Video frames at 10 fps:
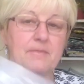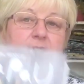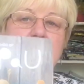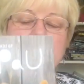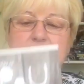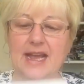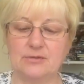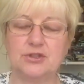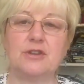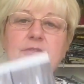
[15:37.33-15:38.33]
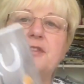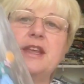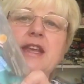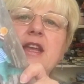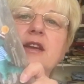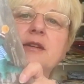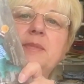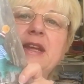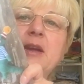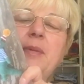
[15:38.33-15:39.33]
is out of the
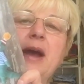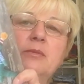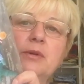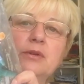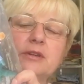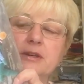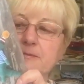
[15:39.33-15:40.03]
Pica Pau book.